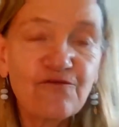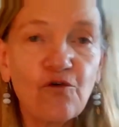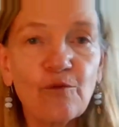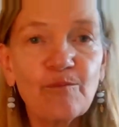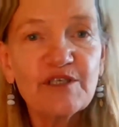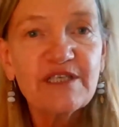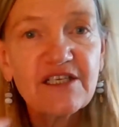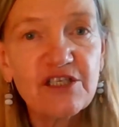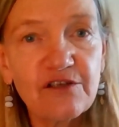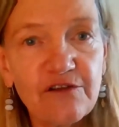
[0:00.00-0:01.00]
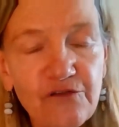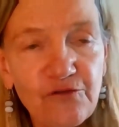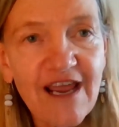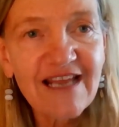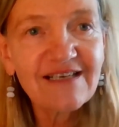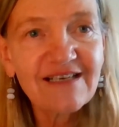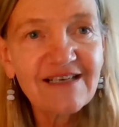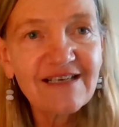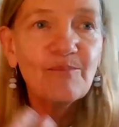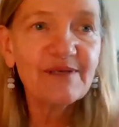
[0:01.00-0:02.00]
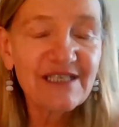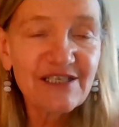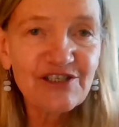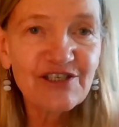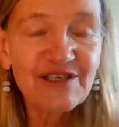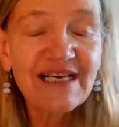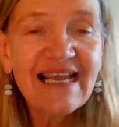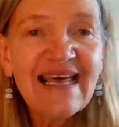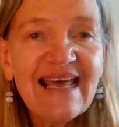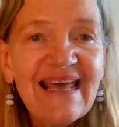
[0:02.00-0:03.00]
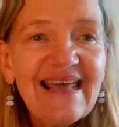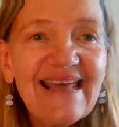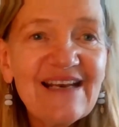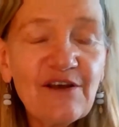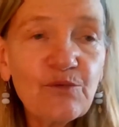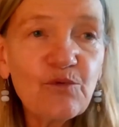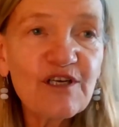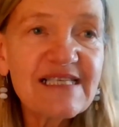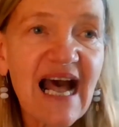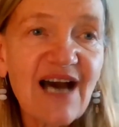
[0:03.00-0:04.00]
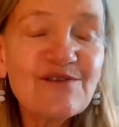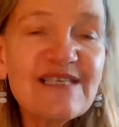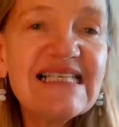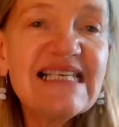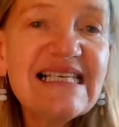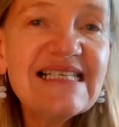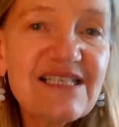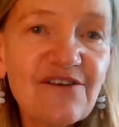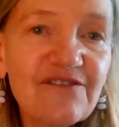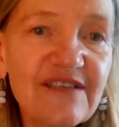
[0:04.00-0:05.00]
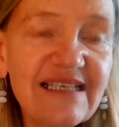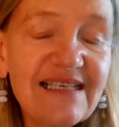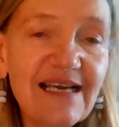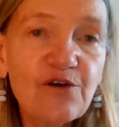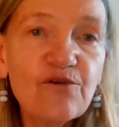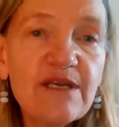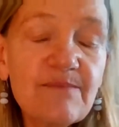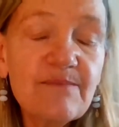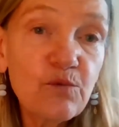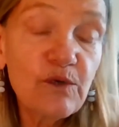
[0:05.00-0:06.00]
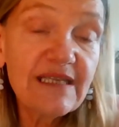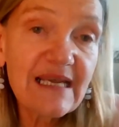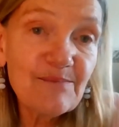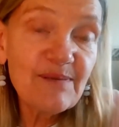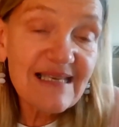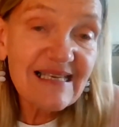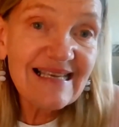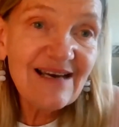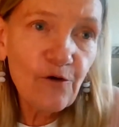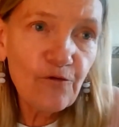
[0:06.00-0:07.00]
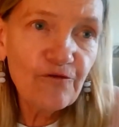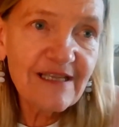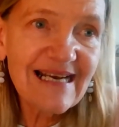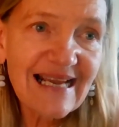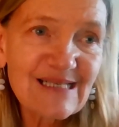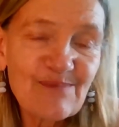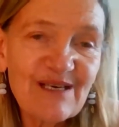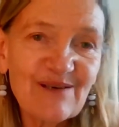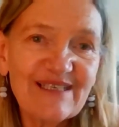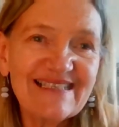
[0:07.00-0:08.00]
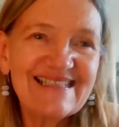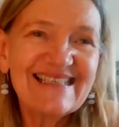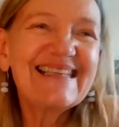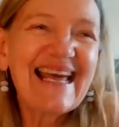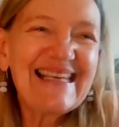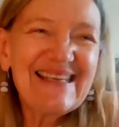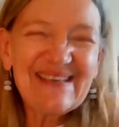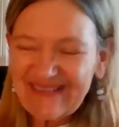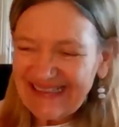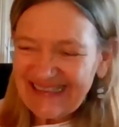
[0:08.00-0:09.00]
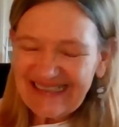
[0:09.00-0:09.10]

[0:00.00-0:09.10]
for potential threat, competition? In other words, how seized of the agreement will they be over the next period? Thank you.